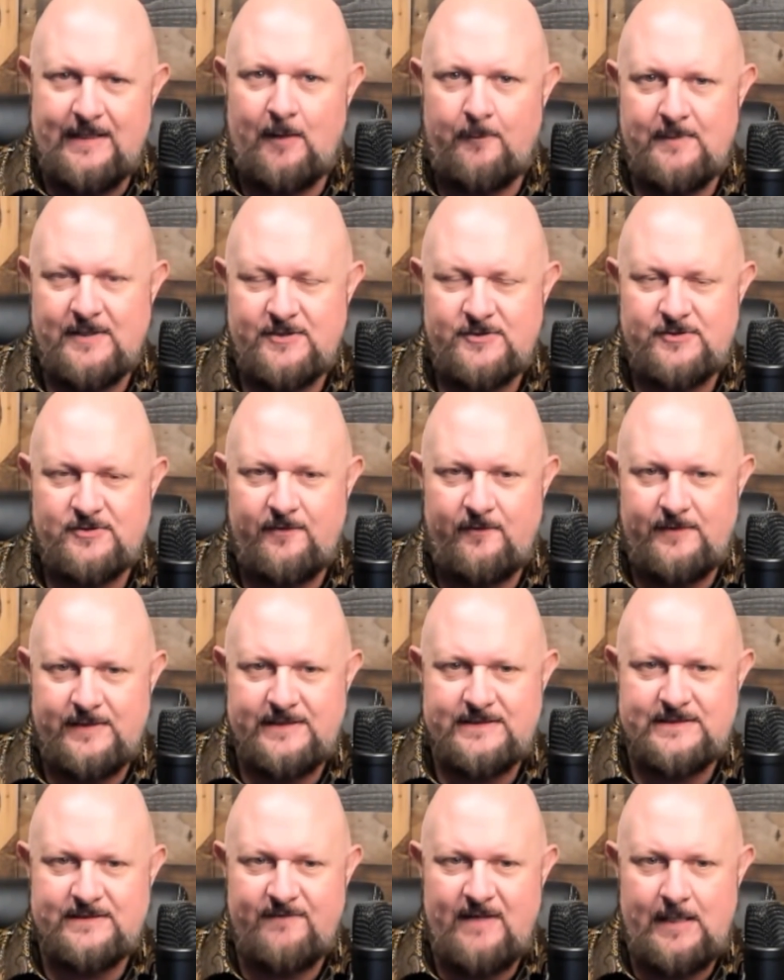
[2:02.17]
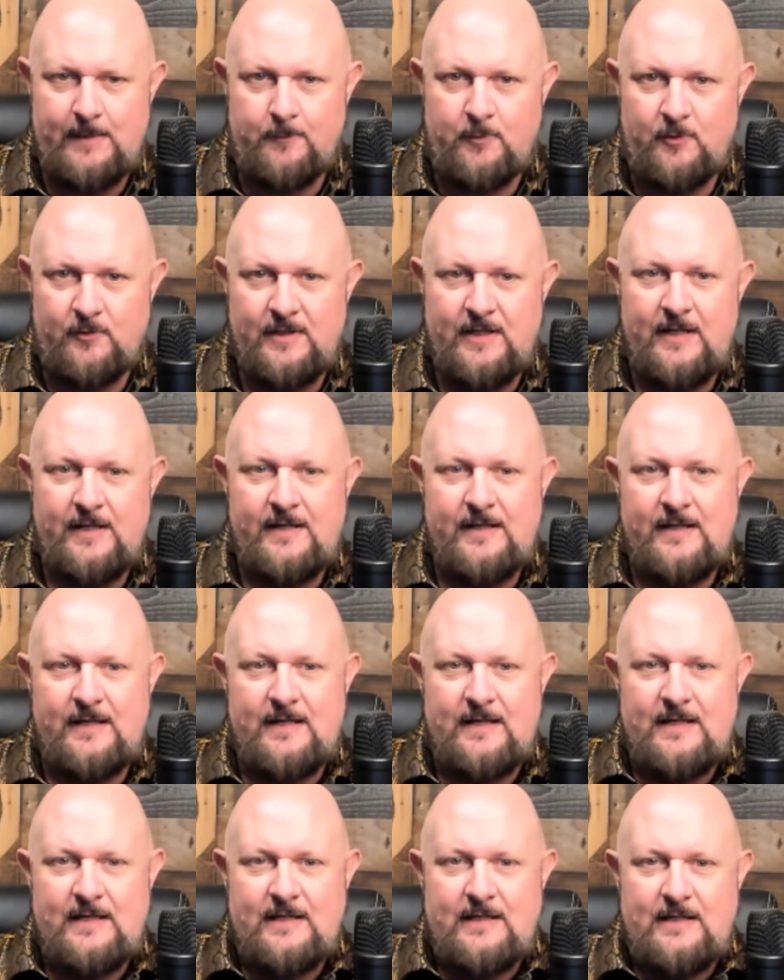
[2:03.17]
I'll make sure the link's available.
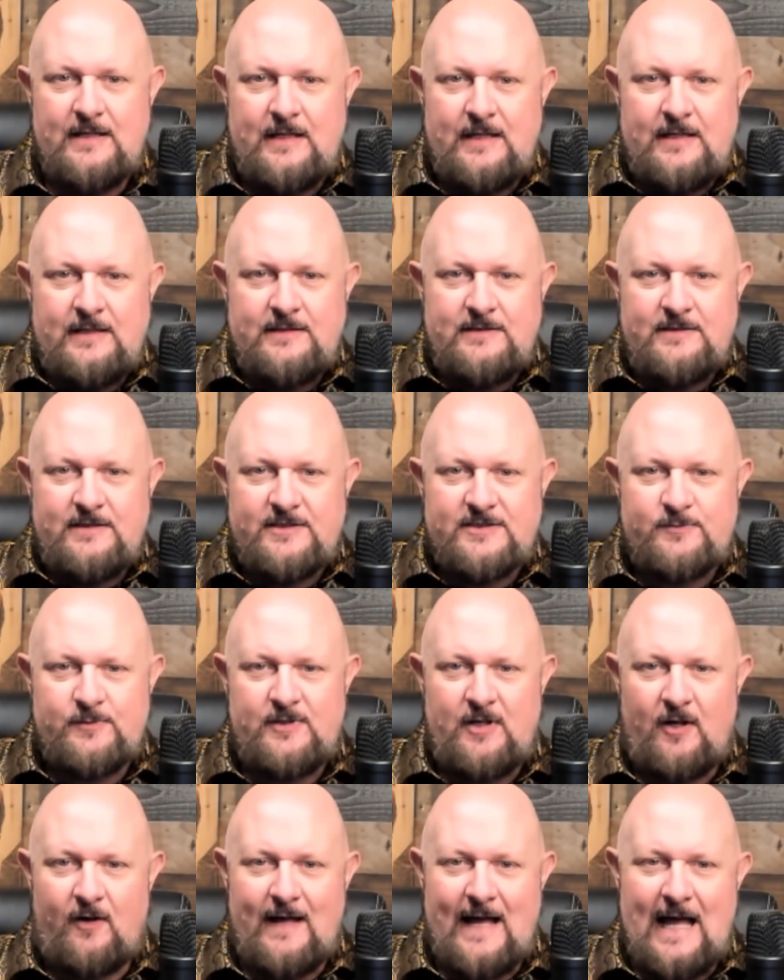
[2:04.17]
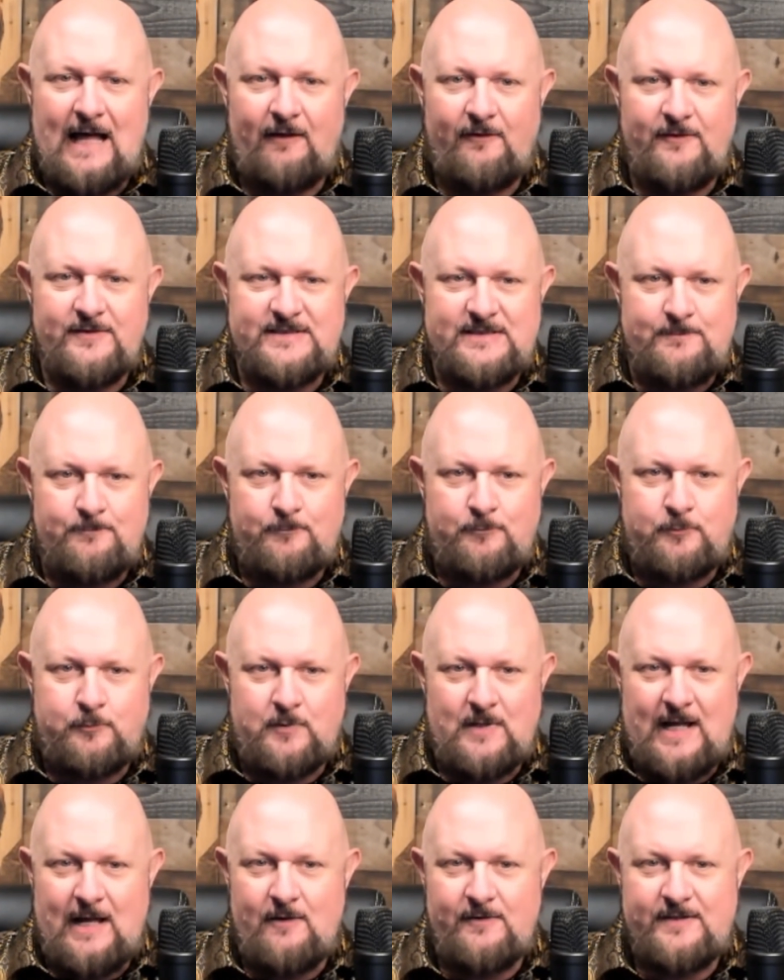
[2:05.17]
So we go,
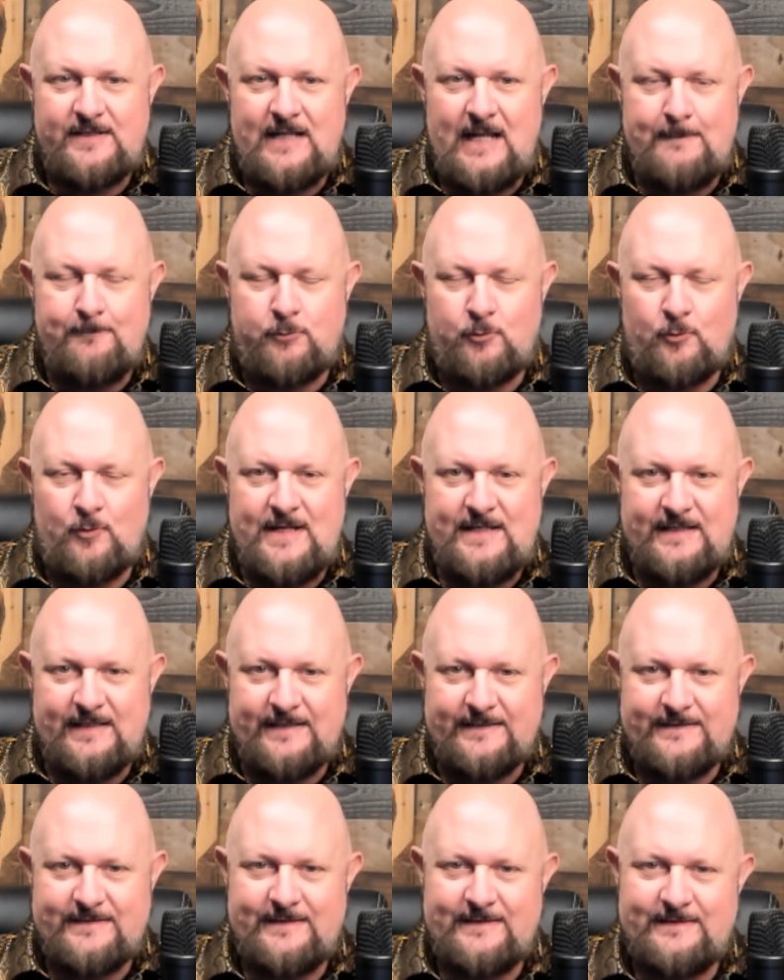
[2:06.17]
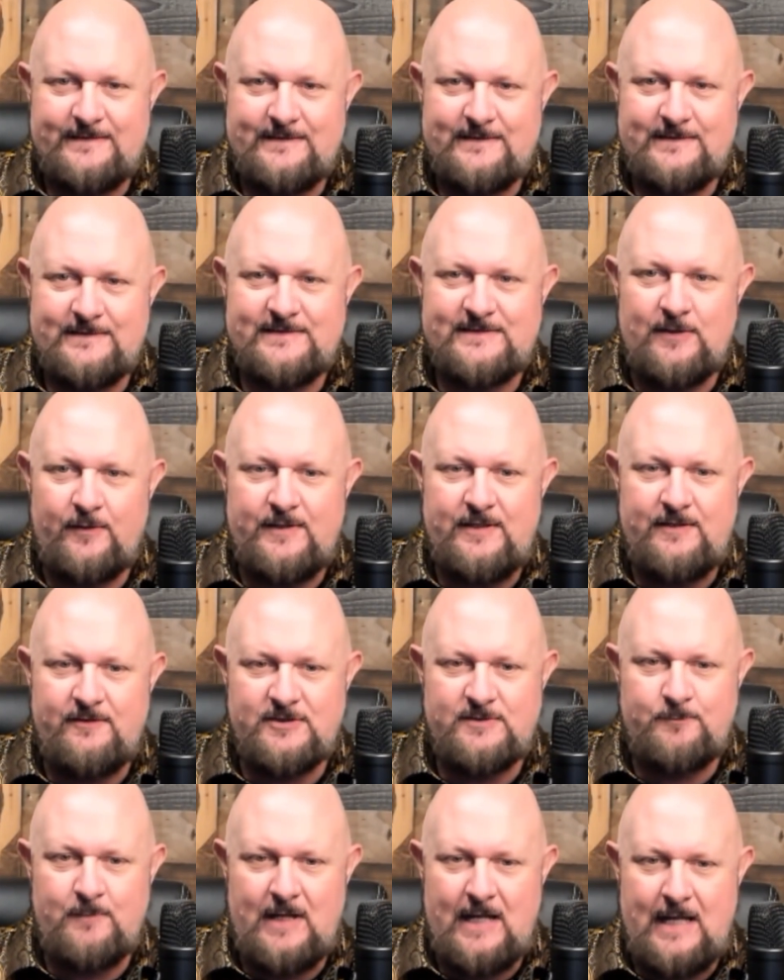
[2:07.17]
how can I break it? So
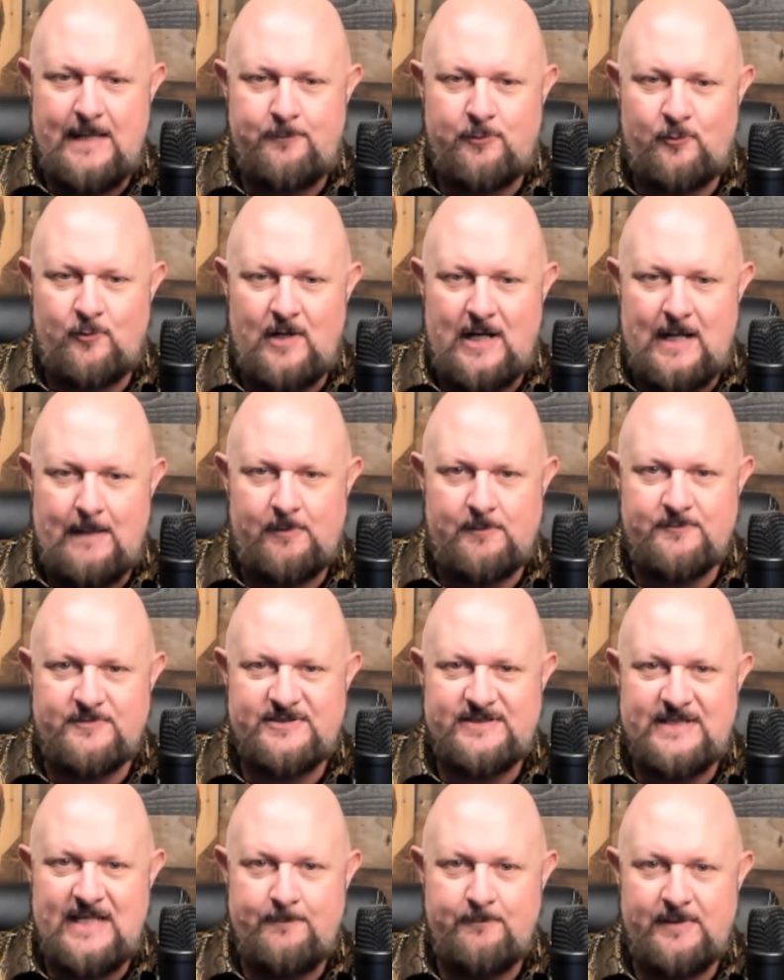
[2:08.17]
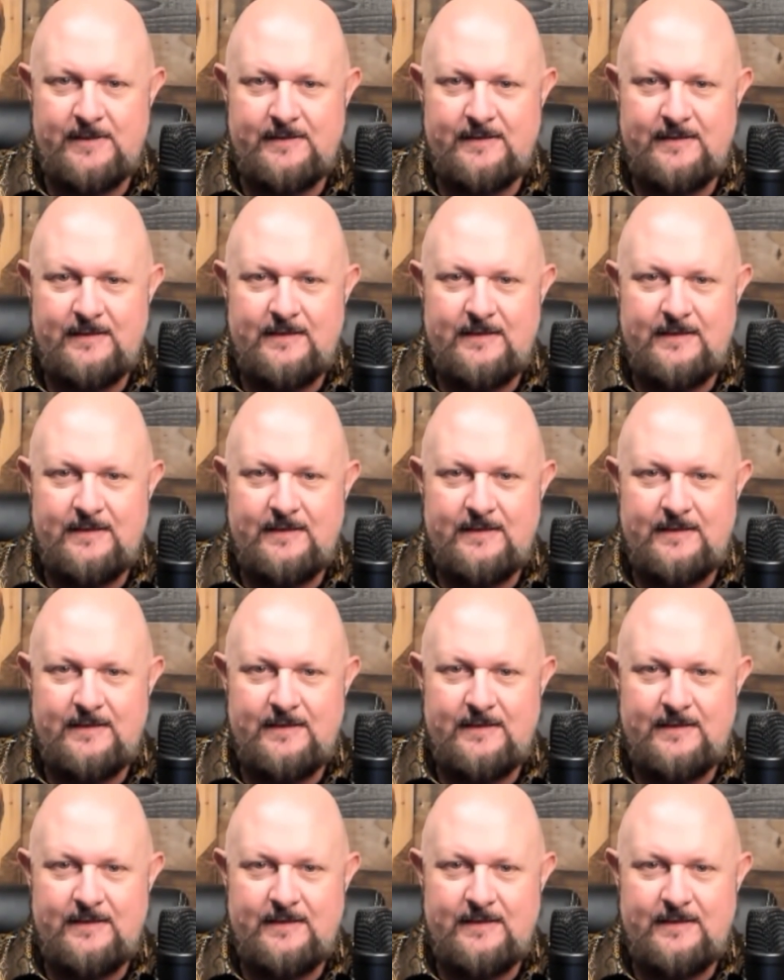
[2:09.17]
here's my problem statement.